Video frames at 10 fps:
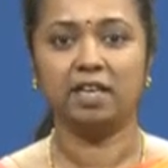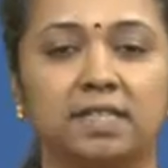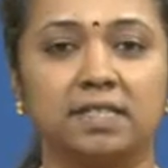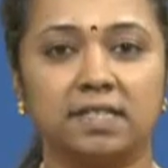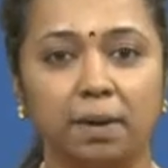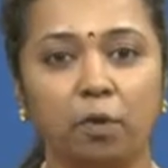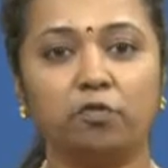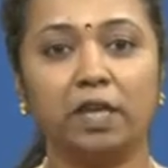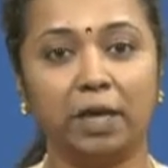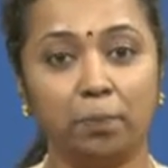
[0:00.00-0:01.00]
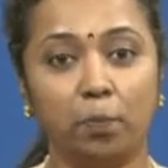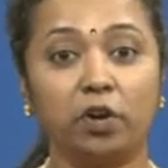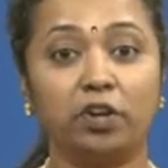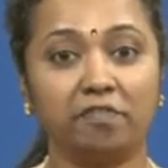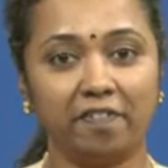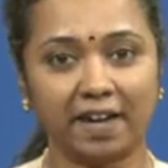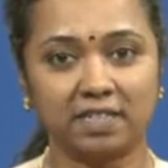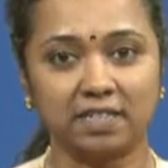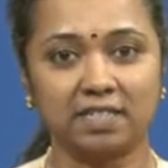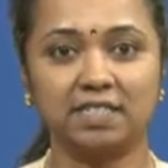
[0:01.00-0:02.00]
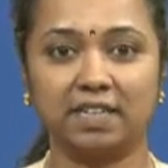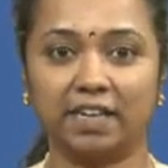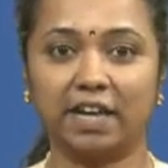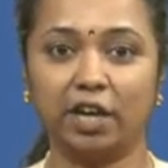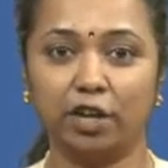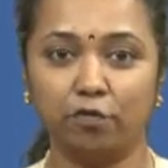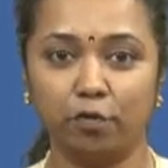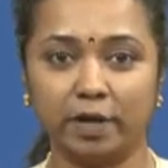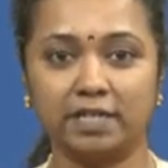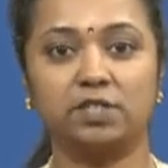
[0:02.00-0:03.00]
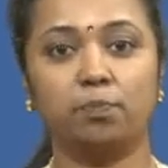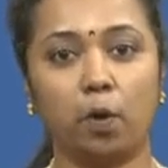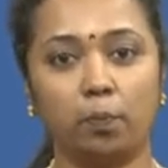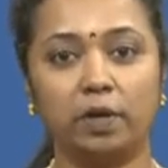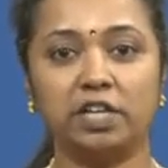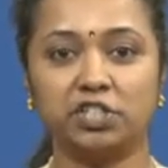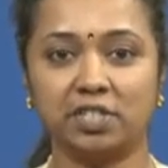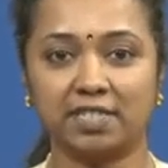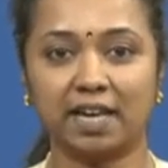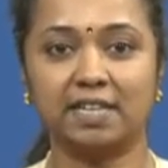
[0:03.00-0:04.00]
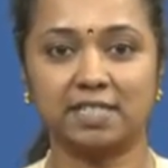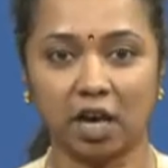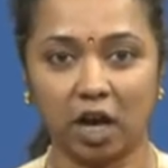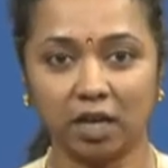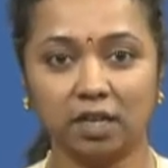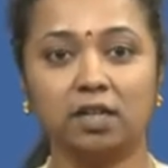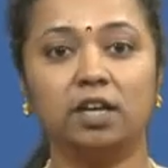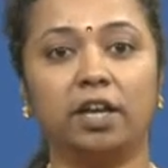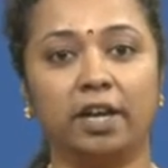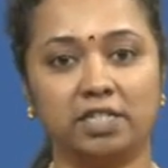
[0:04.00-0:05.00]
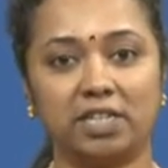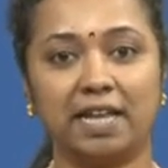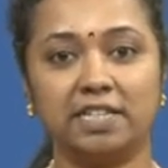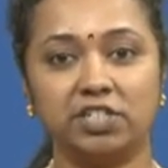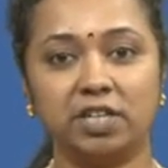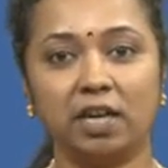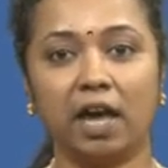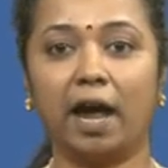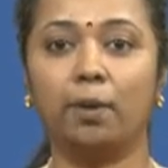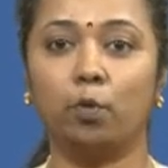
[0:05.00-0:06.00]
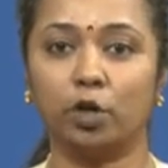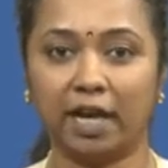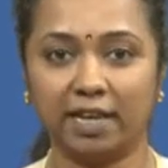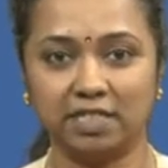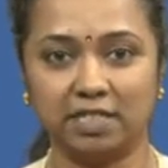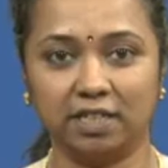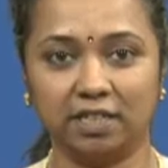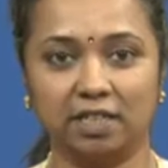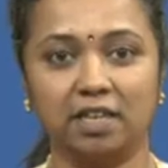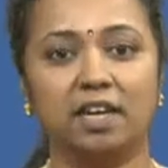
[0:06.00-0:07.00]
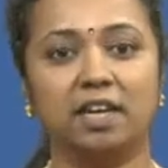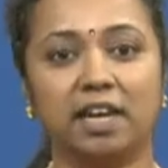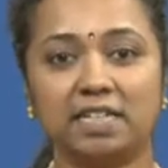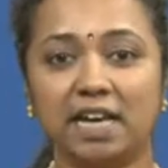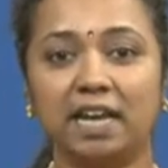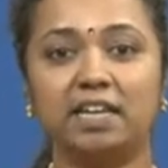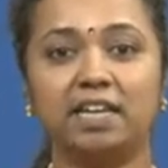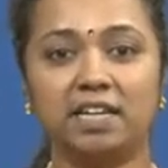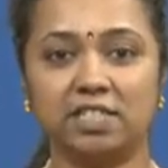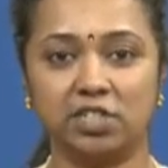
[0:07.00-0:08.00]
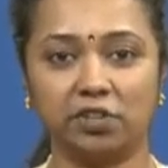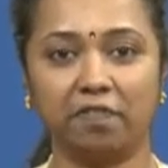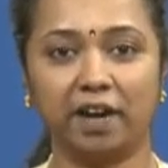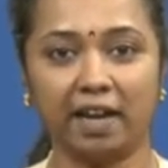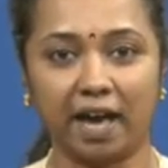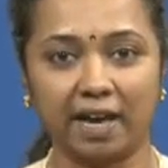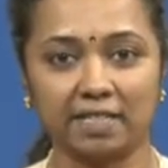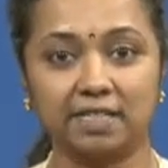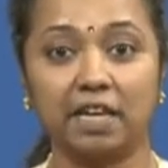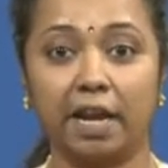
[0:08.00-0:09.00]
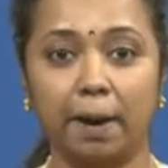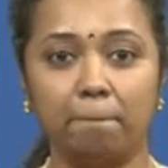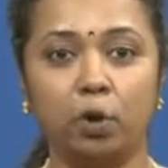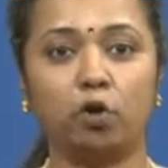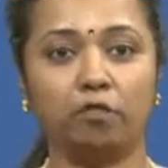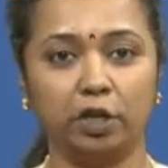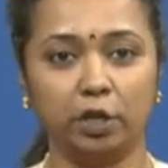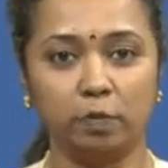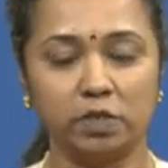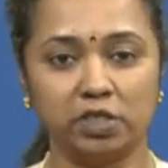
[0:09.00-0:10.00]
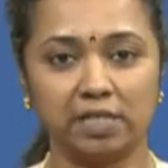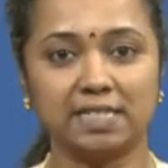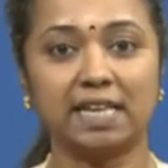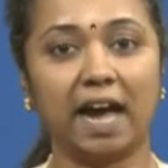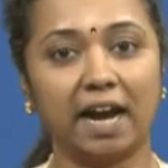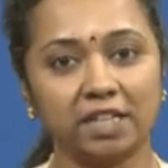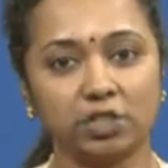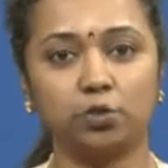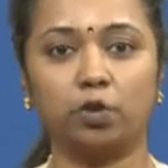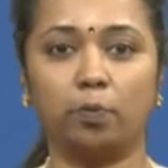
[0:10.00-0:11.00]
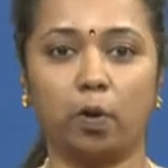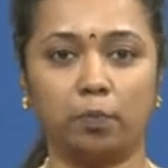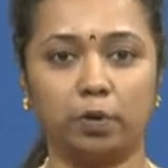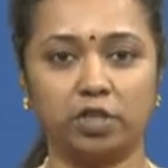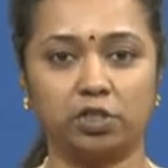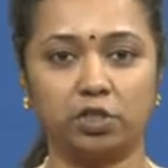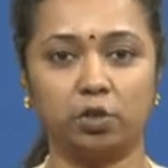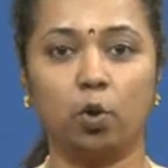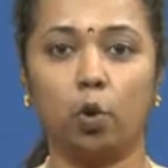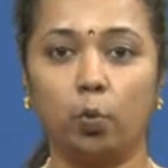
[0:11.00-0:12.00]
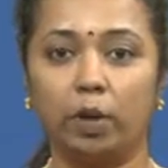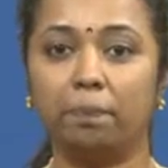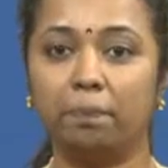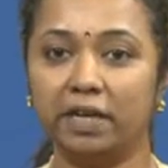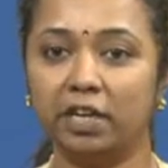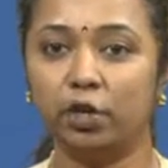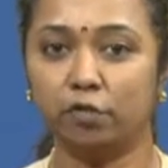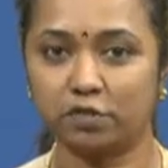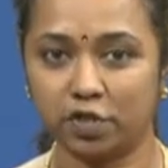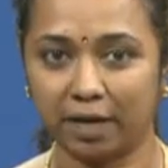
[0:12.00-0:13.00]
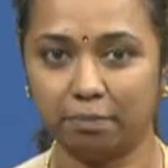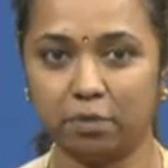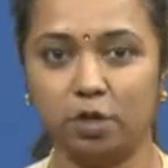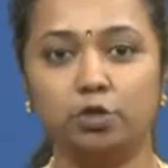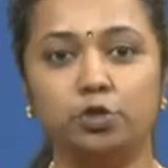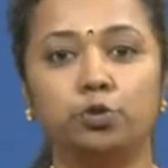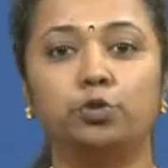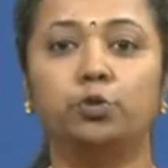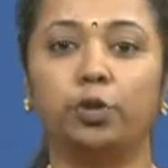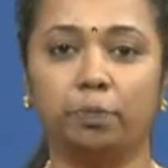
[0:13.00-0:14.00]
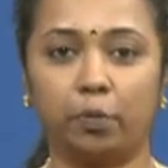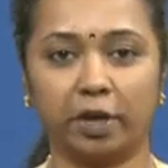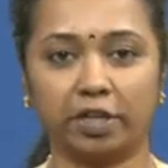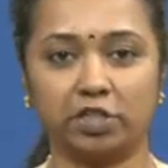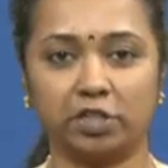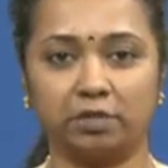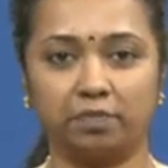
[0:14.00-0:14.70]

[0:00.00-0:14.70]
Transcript: Some of the important factors that can influence population size are natality and mortality. Natality is defined as number of individuals added to the population over a period of time due to reproduction.